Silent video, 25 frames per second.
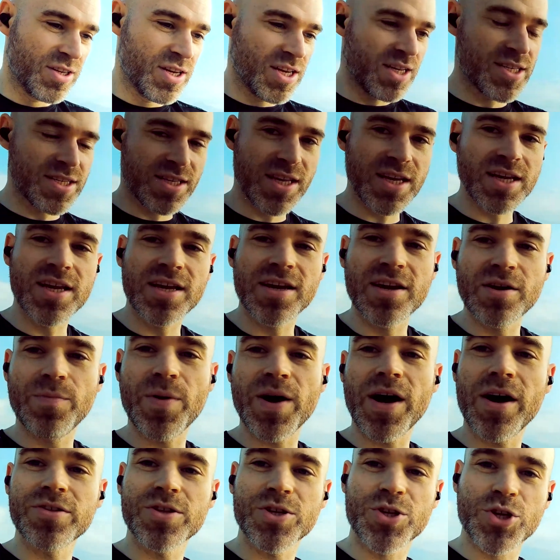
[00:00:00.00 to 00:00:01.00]
He's thinking
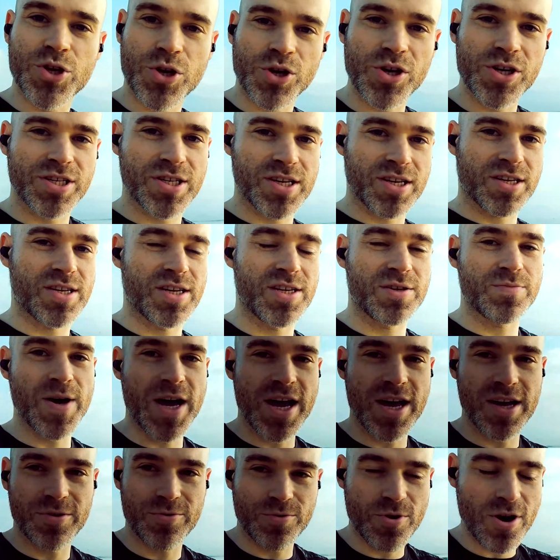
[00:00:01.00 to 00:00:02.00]
about the choices he's
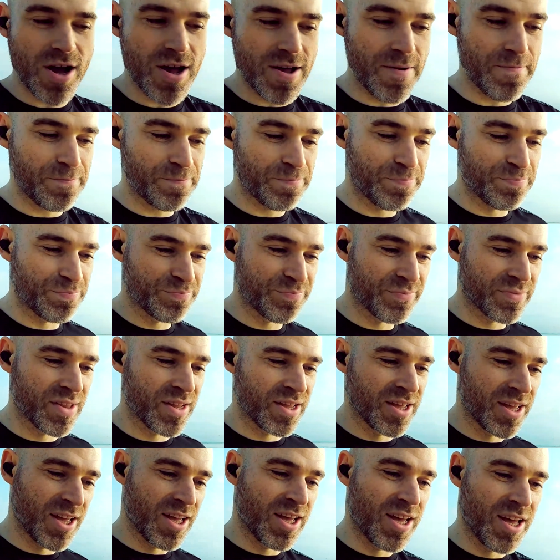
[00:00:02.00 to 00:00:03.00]
made, right?
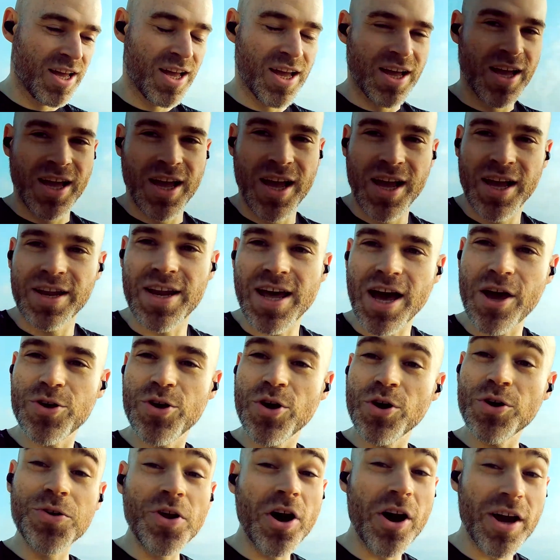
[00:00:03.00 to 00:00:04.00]
Now,
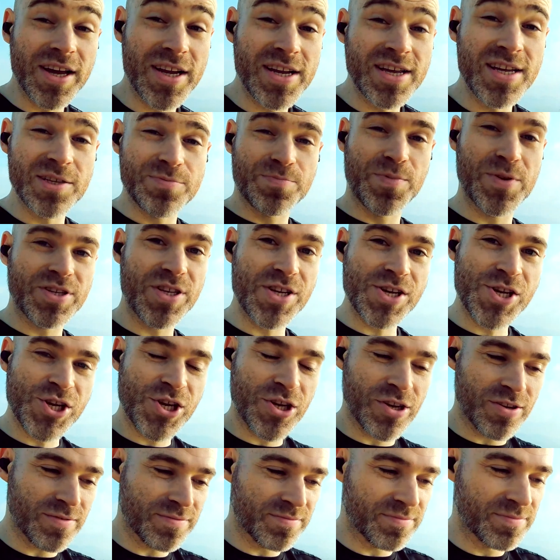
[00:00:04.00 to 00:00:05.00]
you're not in his
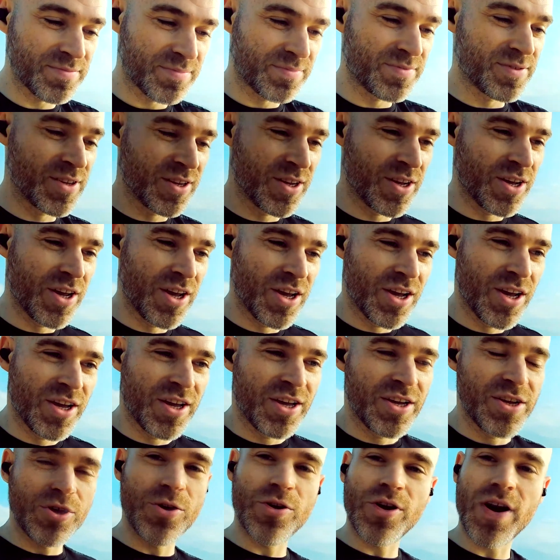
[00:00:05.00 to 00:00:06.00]
position
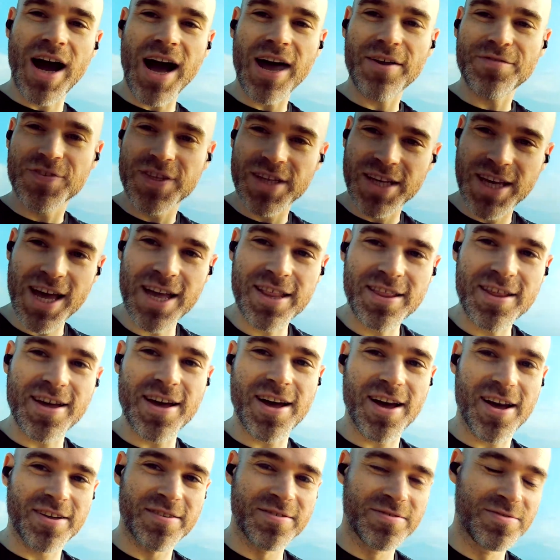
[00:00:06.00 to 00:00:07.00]
you don't have to get
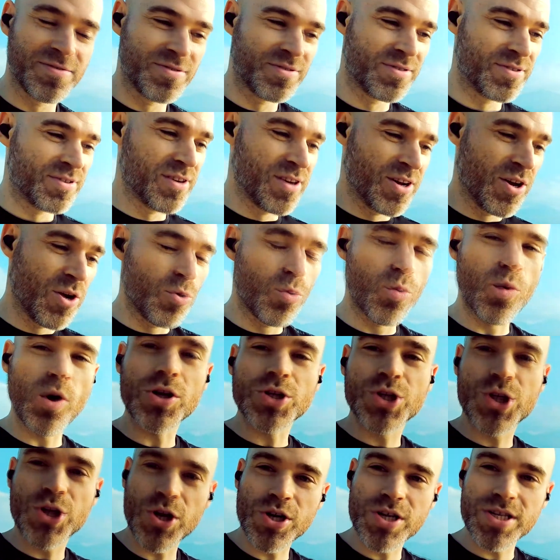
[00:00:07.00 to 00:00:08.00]
there.
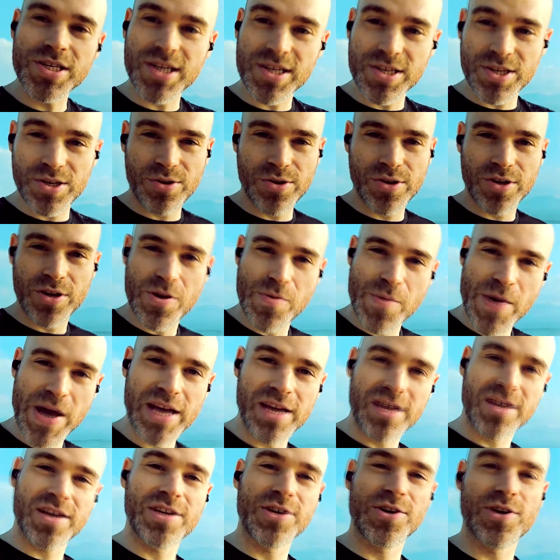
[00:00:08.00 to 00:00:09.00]
What choices are you going to
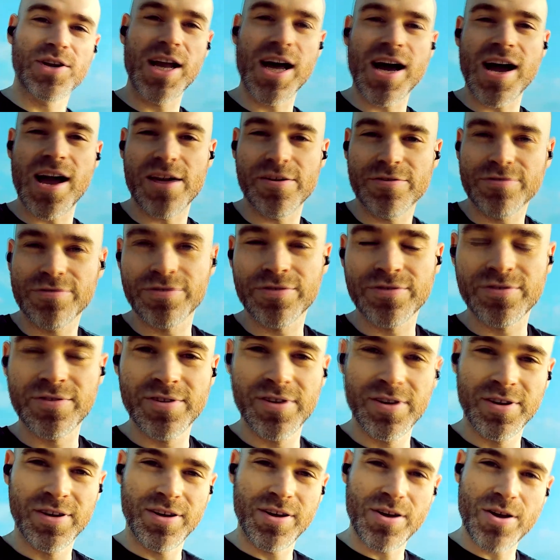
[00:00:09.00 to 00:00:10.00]
make in your
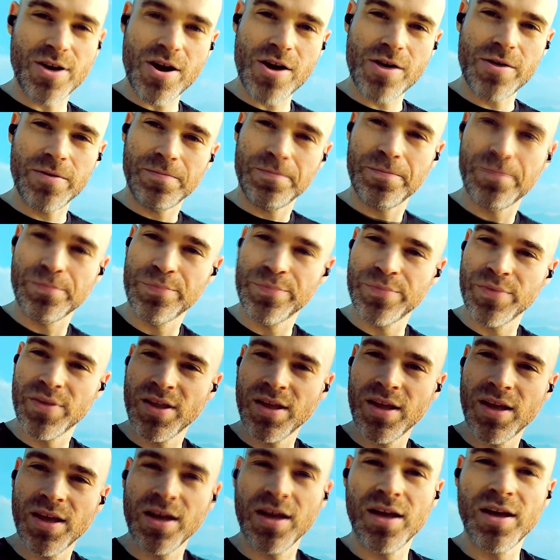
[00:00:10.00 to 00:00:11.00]
life? You know?
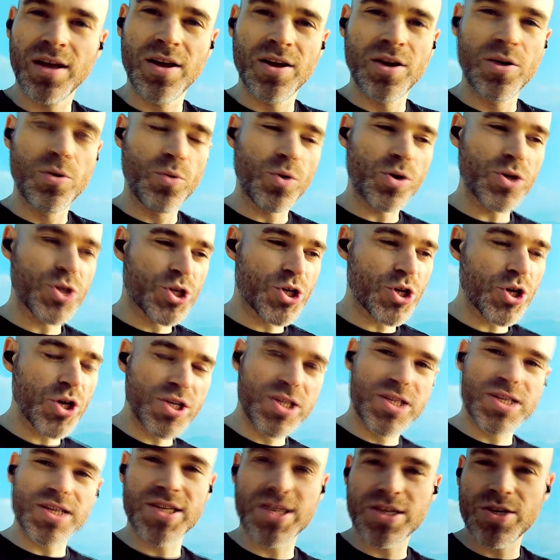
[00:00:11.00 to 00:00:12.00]
What
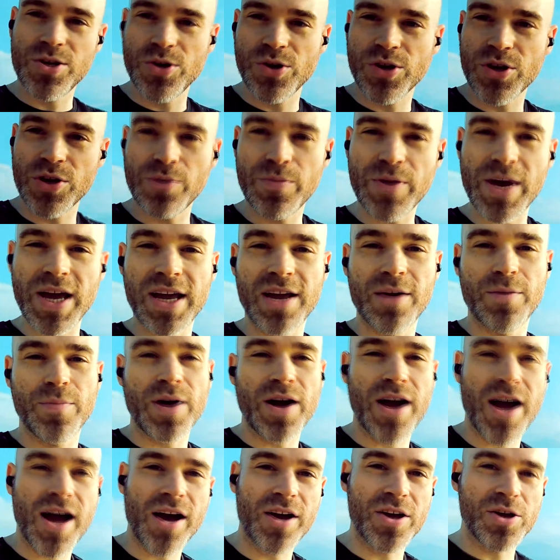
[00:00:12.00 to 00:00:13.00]
choices are you going to make
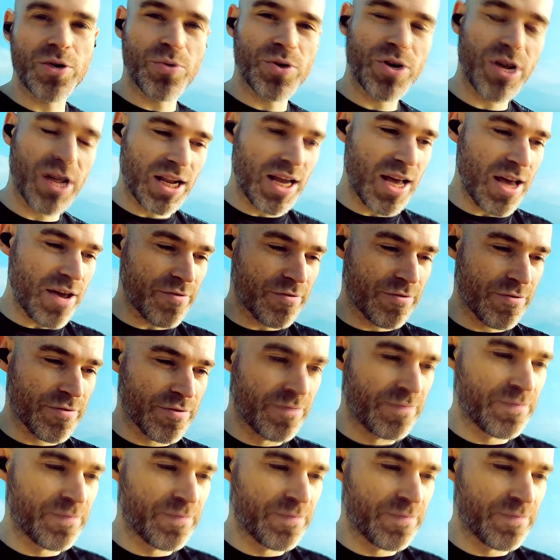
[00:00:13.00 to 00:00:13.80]
about how you want to live?